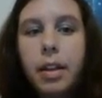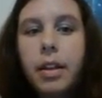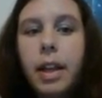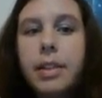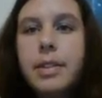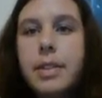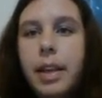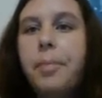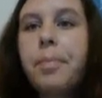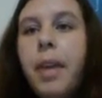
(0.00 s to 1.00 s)
Let's
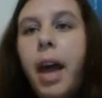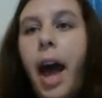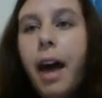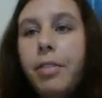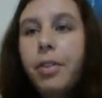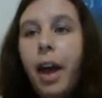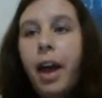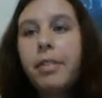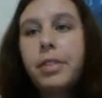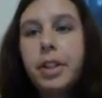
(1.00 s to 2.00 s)
see. Have you
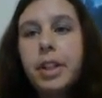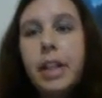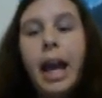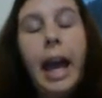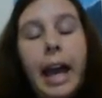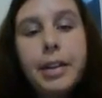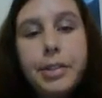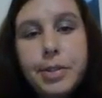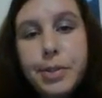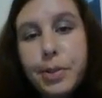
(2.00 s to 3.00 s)
ever had
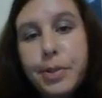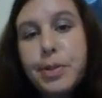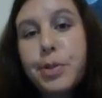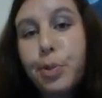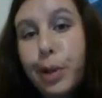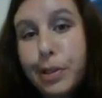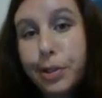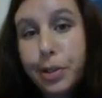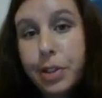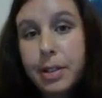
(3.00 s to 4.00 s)
your students
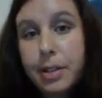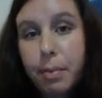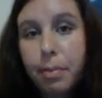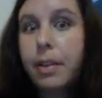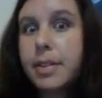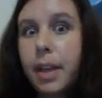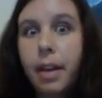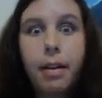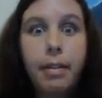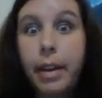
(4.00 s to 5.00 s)
researching something, say
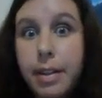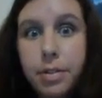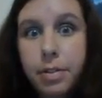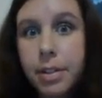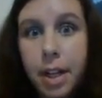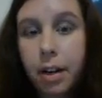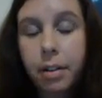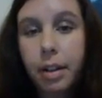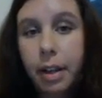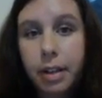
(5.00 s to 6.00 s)
on the History
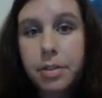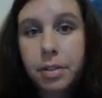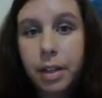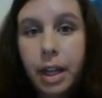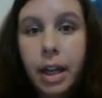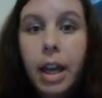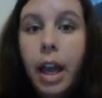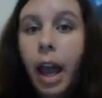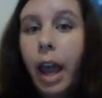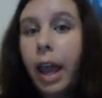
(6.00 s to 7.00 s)
Channel in history,
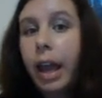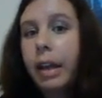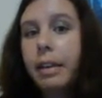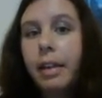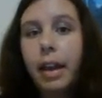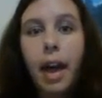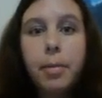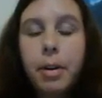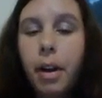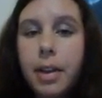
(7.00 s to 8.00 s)
and they
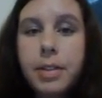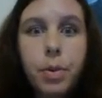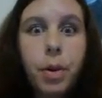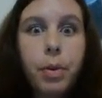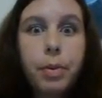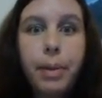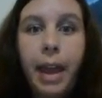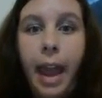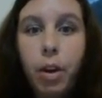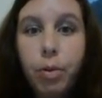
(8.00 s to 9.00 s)
come across what would be
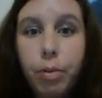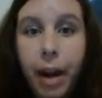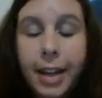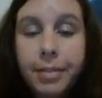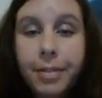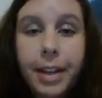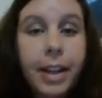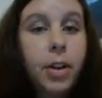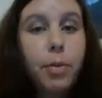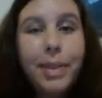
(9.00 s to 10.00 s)
a great
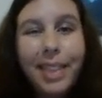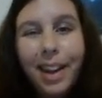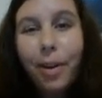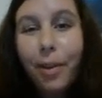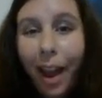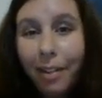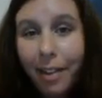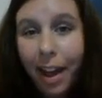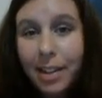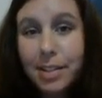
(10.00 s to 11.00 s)
video, but they don't have
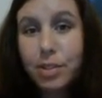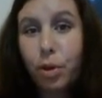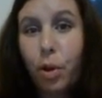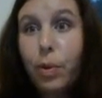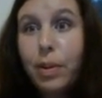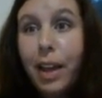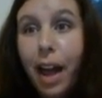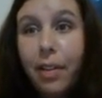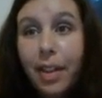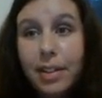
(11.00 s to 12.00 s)
access to it? Well,
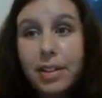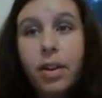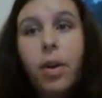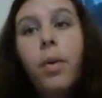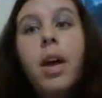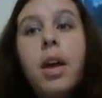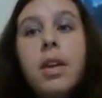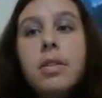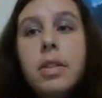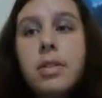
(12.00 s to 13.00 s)
now they do.
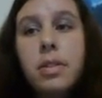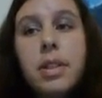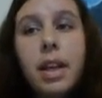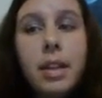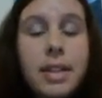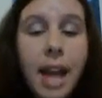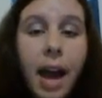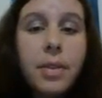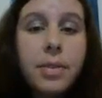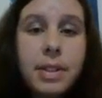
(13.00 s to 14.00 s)
So students can
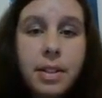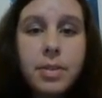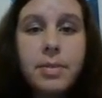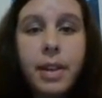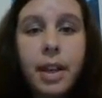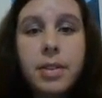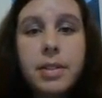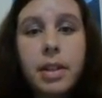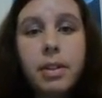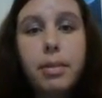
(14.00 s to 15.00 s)
now see those videos
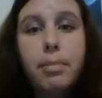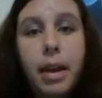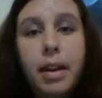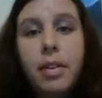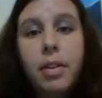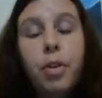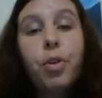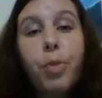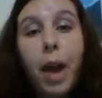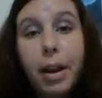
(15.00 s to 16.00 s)
that are embedded in the
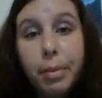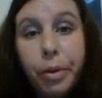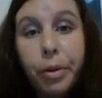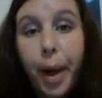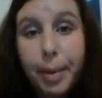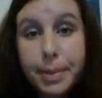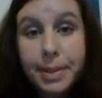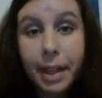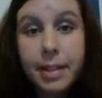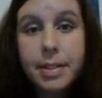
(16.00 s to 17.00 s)
credible
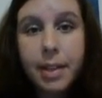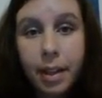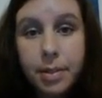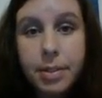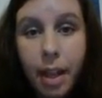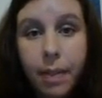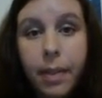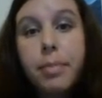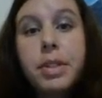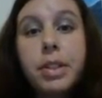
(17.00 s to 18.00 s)
websites that you send
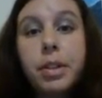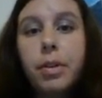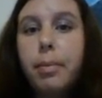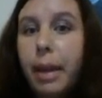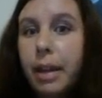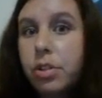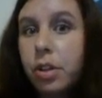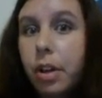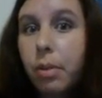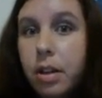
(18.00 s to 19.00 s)
them to, and make sure
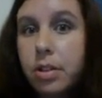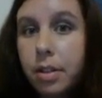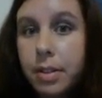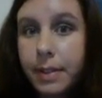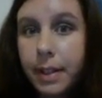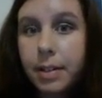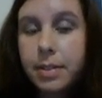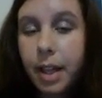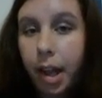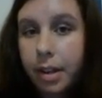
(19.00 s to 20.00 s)
you watch those
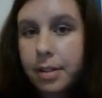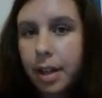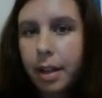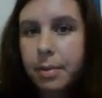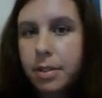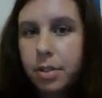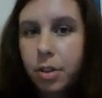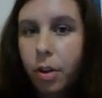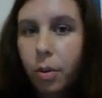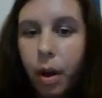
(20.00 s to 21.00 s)
videos ahead of time because you
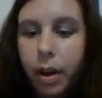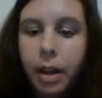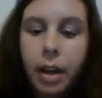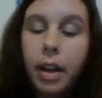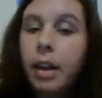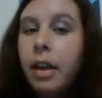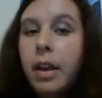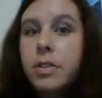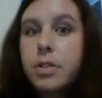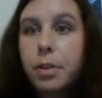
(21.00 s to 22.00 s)
don't want any
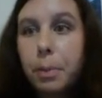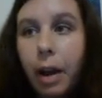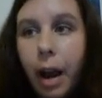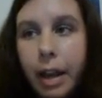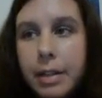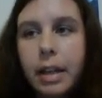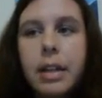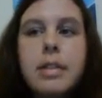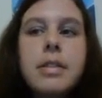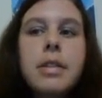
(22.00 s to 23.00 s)

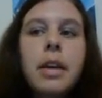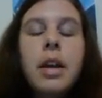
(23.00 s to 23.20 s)
surprises.